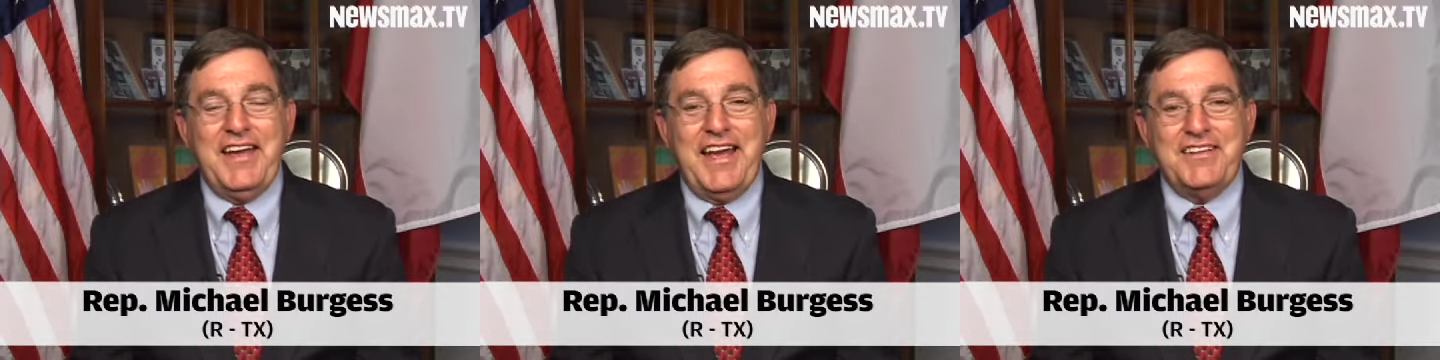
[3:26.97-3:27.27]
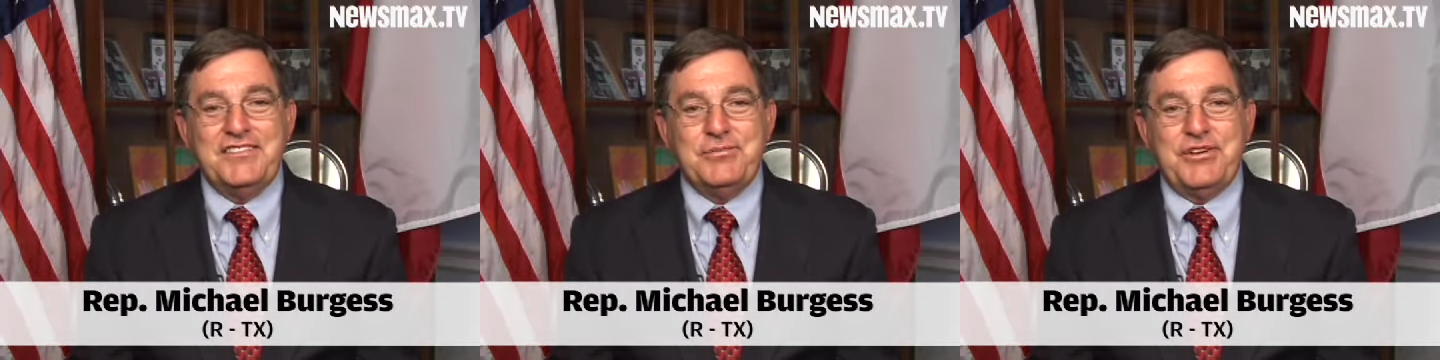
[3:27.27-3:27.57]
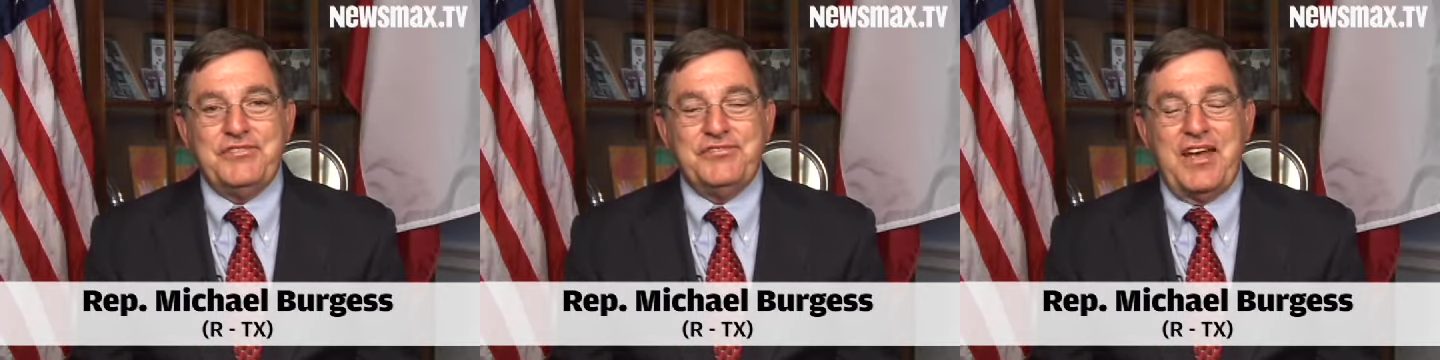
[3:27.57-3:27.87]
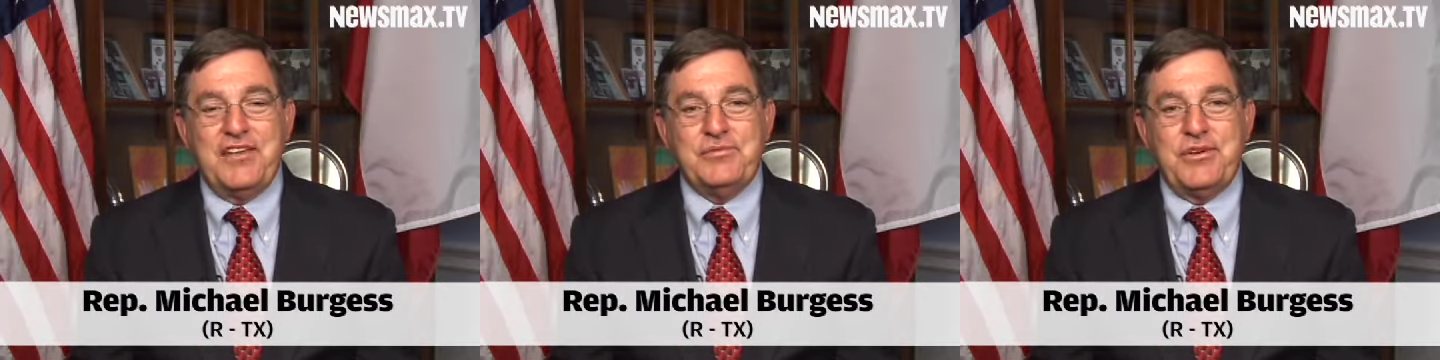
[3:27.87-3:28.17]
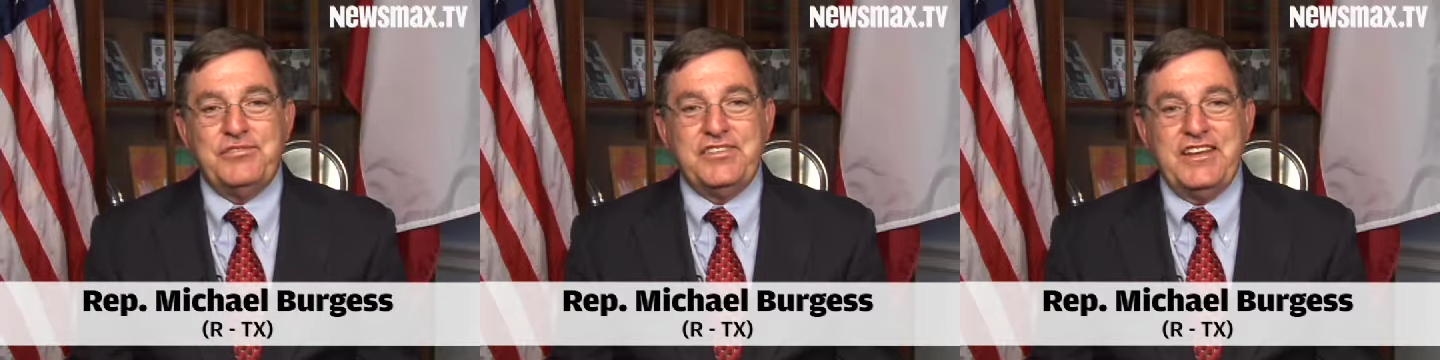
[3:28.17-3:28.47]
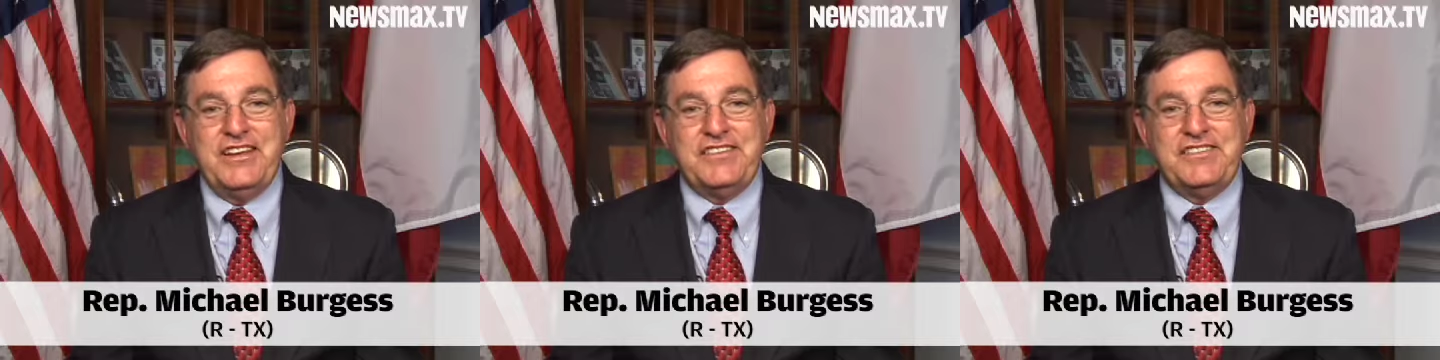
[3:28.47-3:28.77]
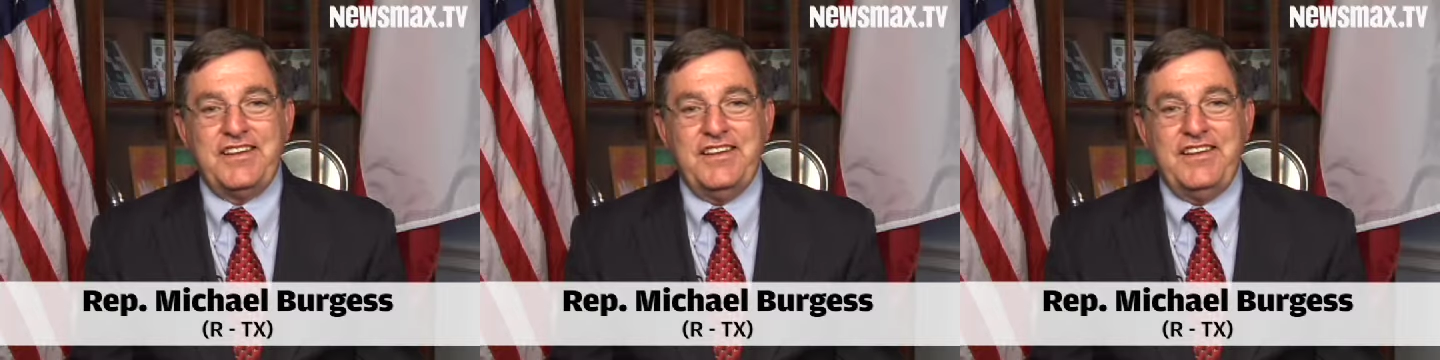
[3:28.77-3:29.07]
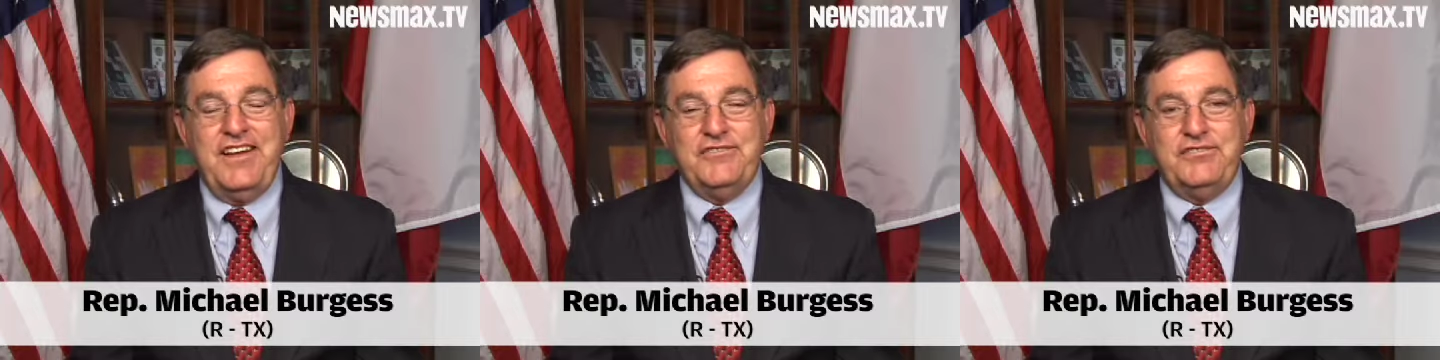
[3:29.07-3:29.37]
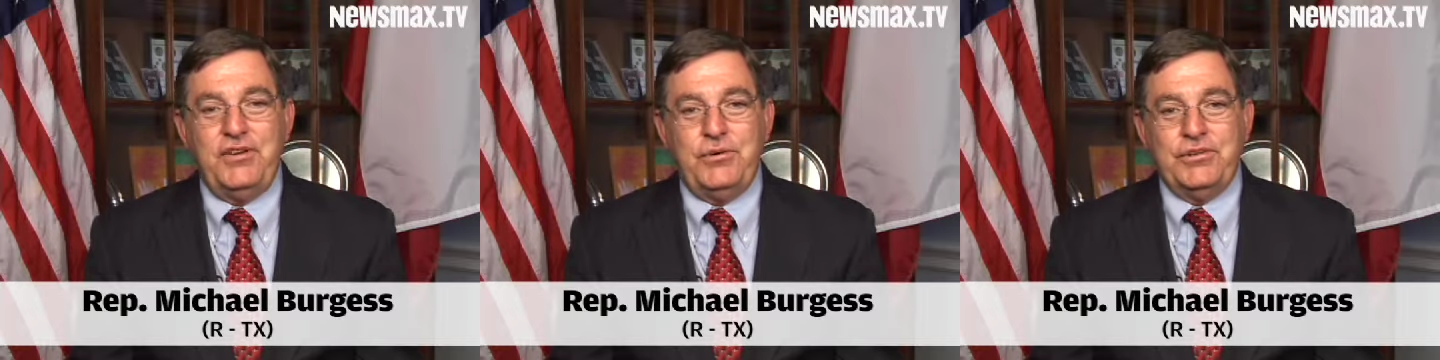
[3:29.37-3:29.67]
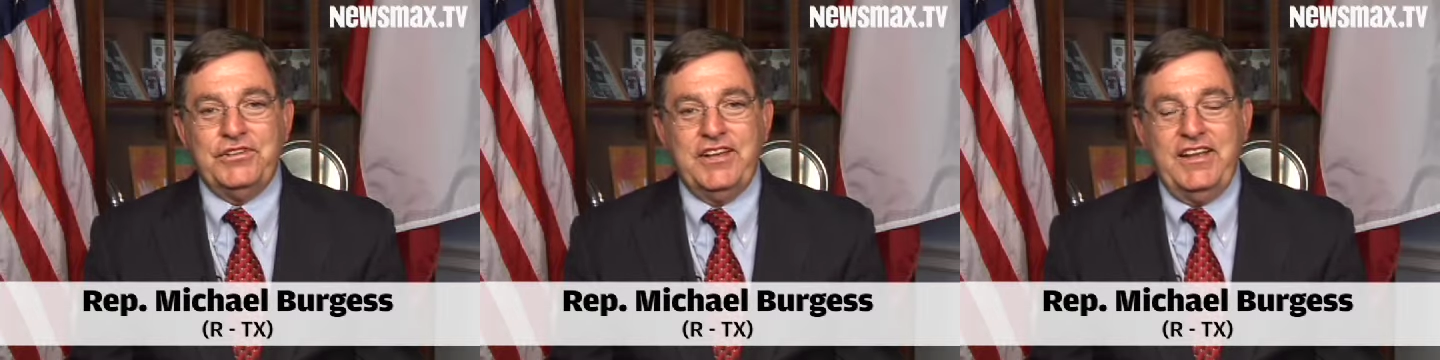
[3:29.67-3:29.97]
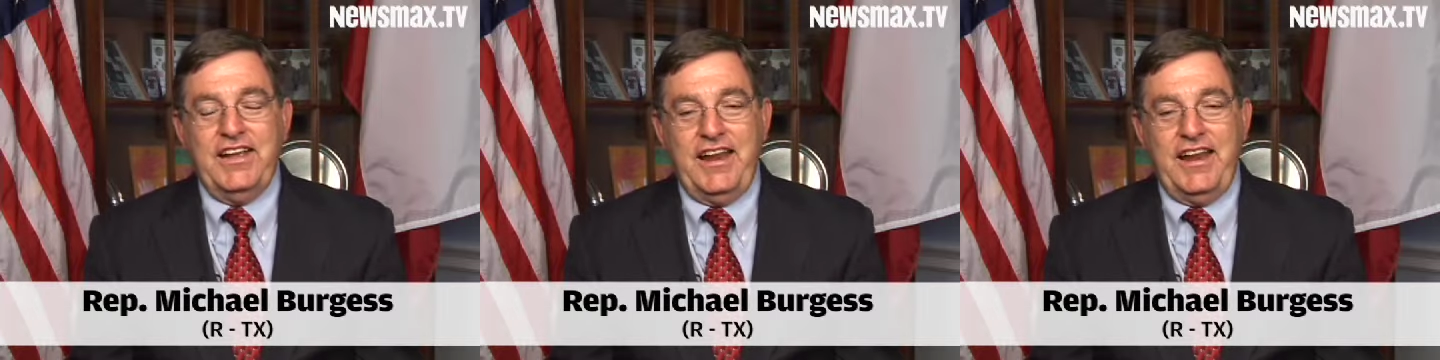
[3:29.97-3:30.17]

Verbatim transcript: as we've as we've seen it uh, unfold,